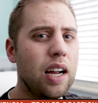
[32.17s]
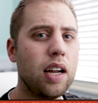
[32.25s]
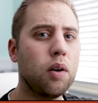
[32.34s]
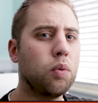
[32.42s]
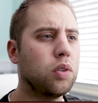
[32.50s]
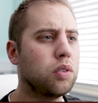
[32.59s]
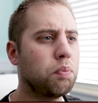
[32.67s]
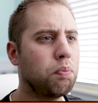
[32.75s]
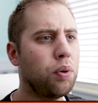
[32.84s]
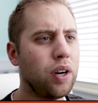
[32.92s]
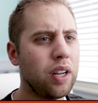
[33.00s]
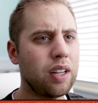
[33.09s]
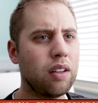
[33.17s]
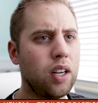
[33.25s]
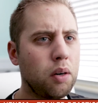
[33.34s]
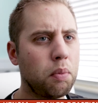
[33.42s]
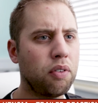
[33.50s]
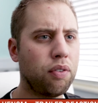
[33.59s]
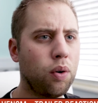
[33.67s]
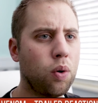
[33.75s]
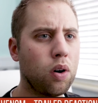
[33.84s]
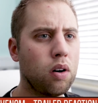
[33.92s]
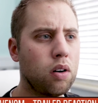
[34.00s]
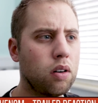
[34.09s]
It was pretty clear
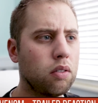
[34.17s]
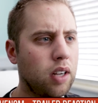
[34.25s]
before.